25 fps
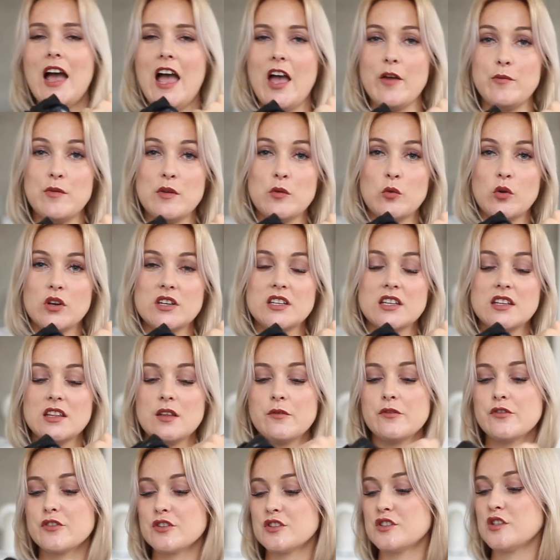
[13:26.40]
I've been
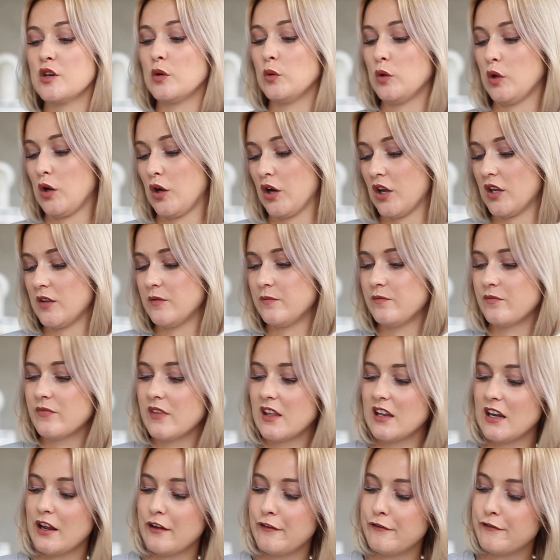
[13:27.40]
wanting them for so long
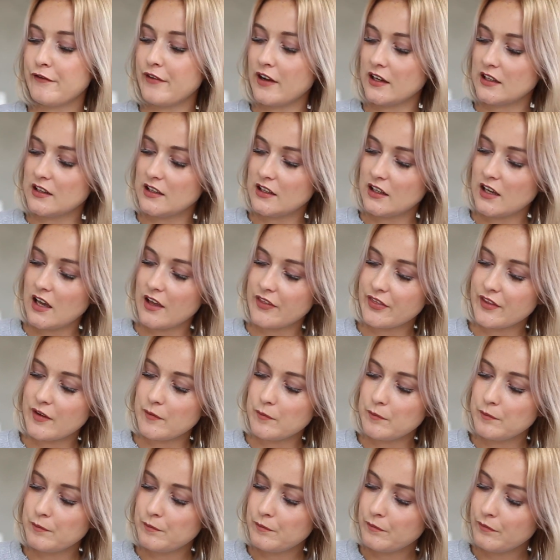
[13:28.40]
and I finally got
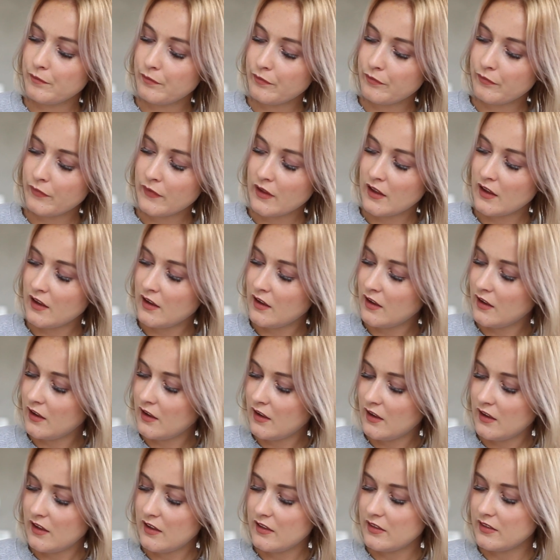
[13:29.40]
them.
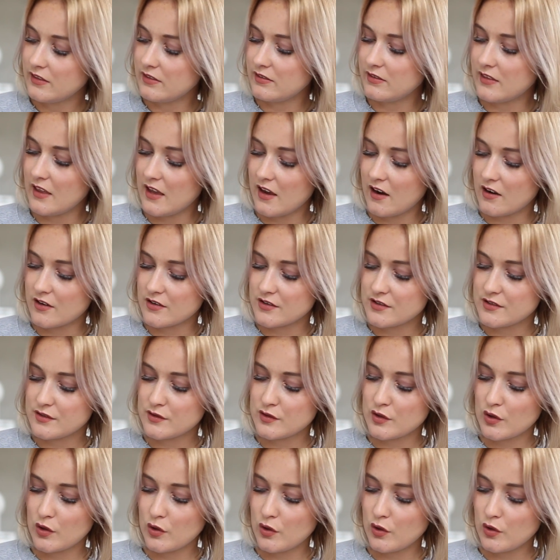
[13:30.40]
They are
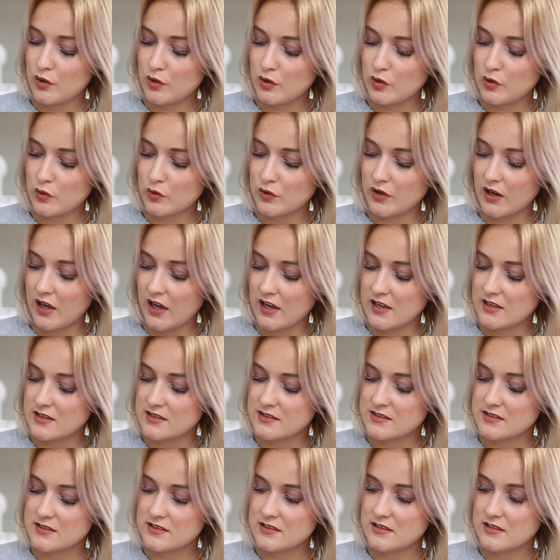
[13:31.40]
so
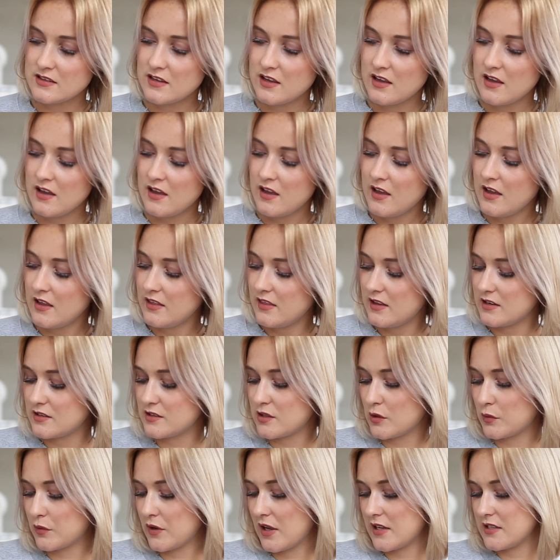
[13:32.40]
nice. They're
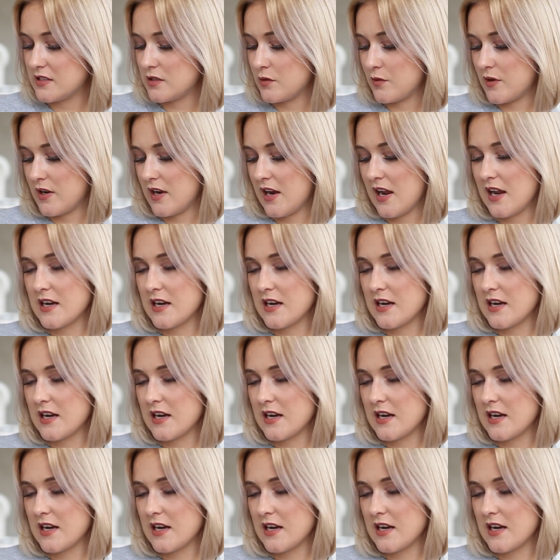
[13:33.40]
so nice to wear.